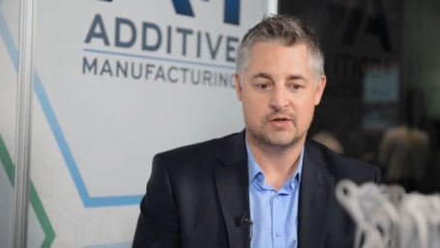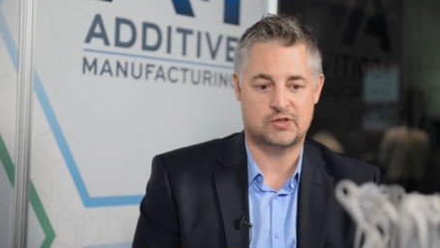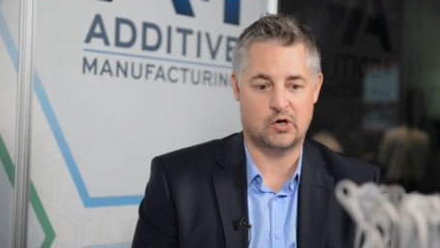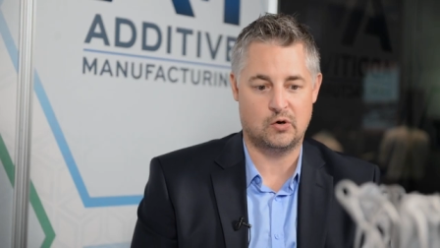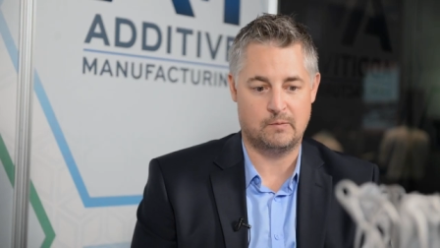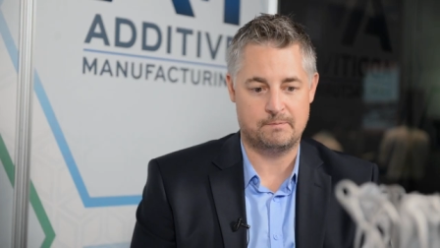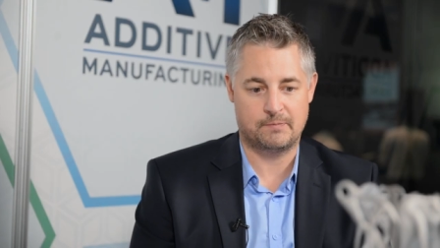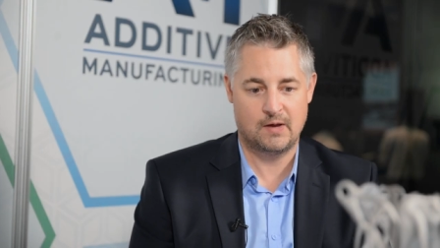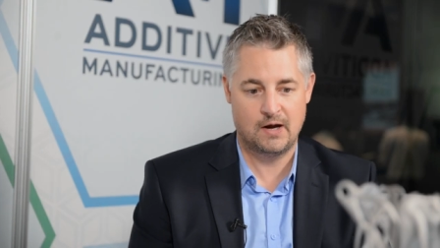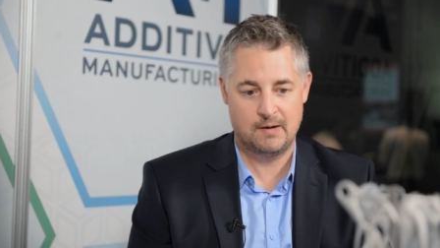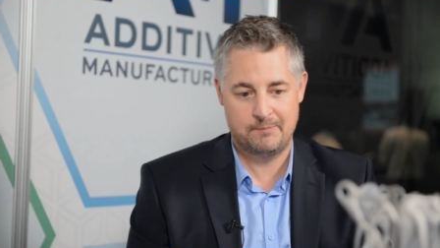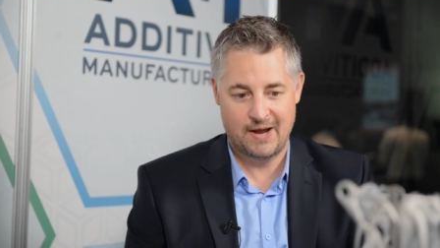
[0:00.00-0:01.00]
So
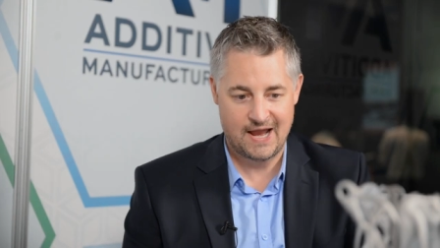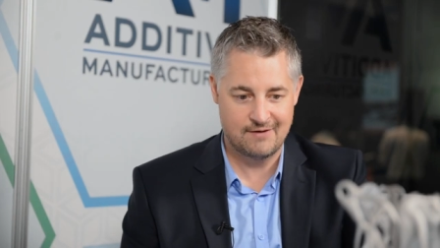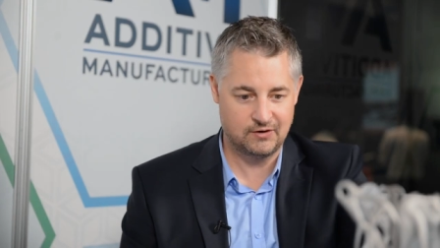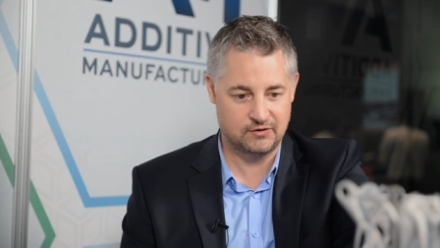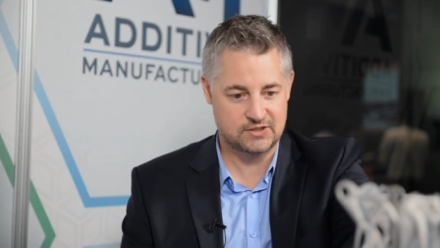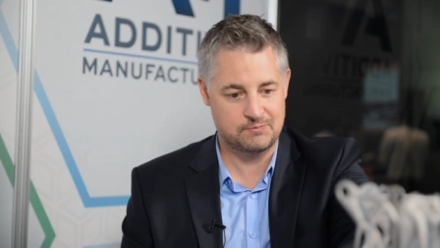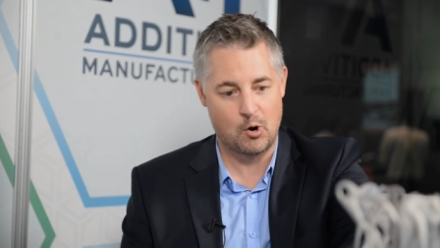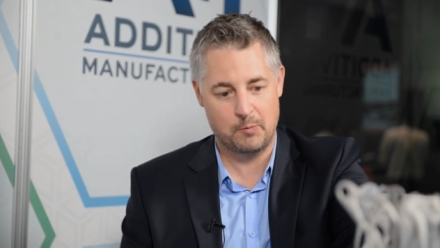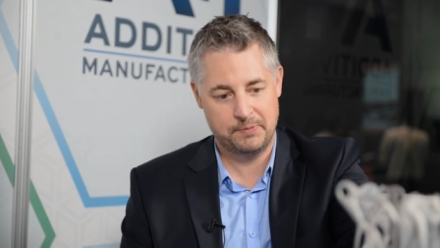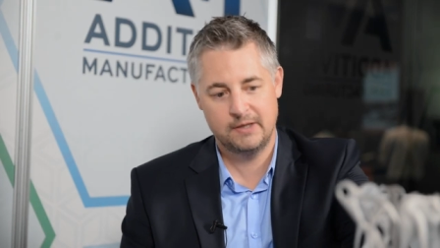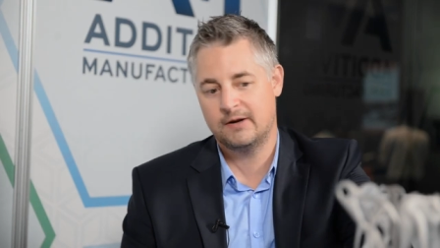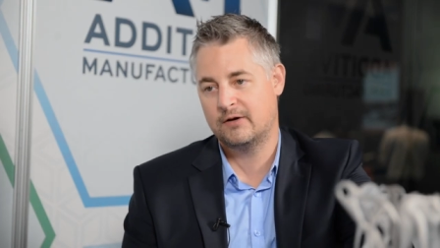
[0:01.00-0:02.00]
uh, by having the small
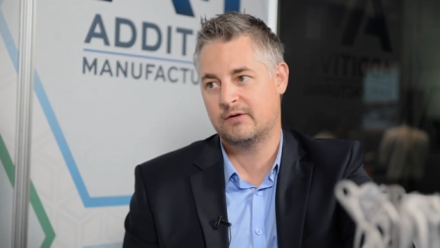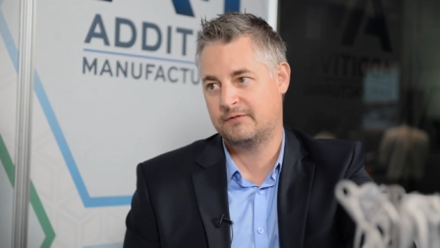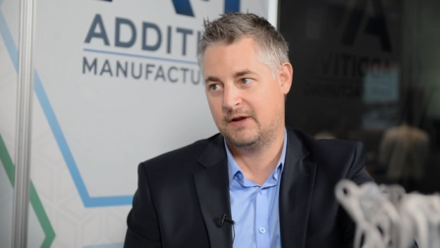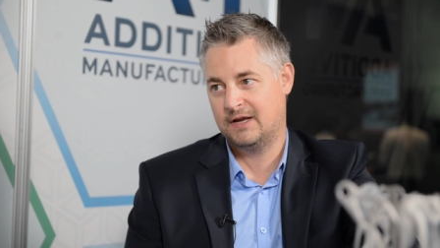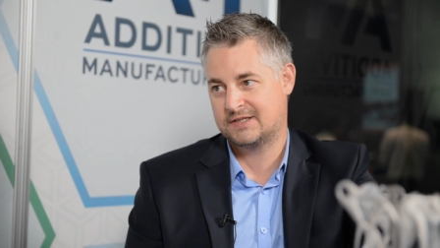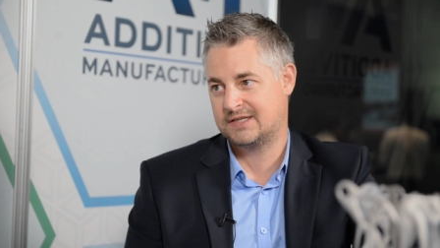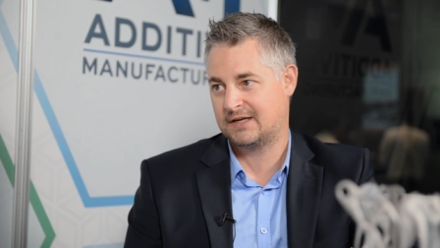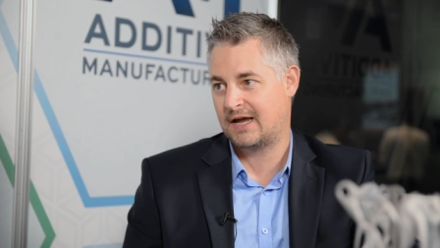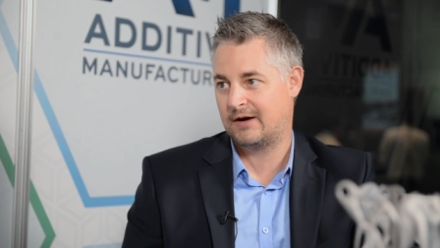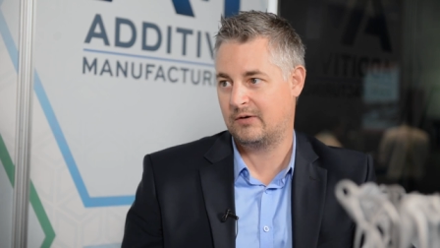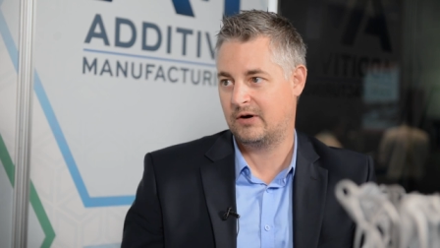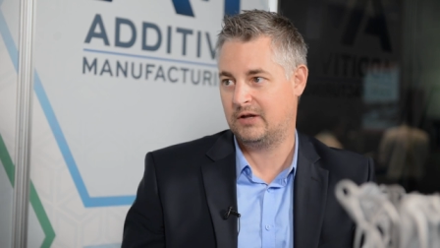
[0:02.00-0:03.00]
pin interface, it
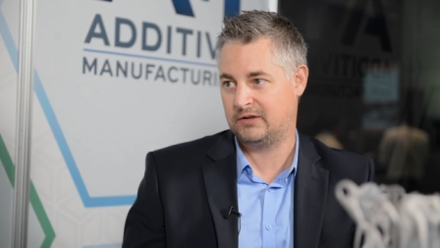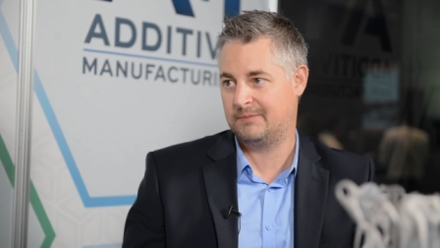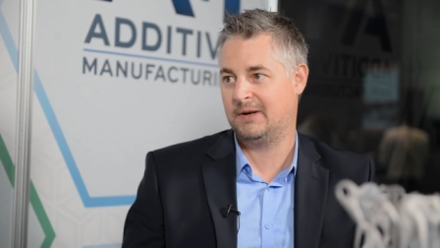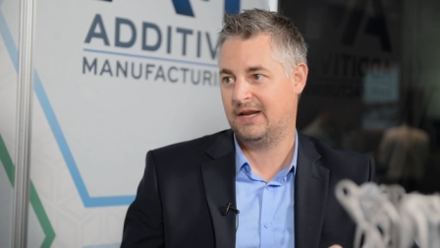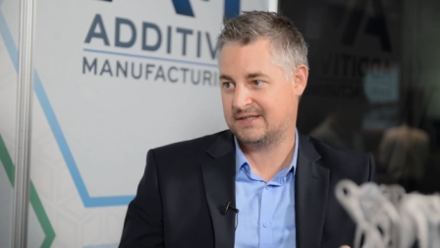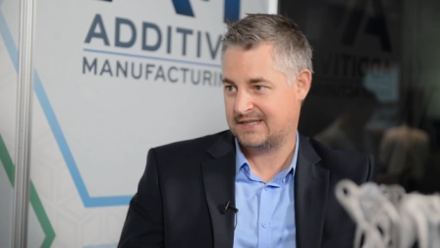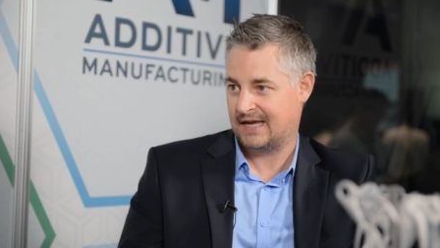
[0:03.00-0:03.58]
kind of eliminates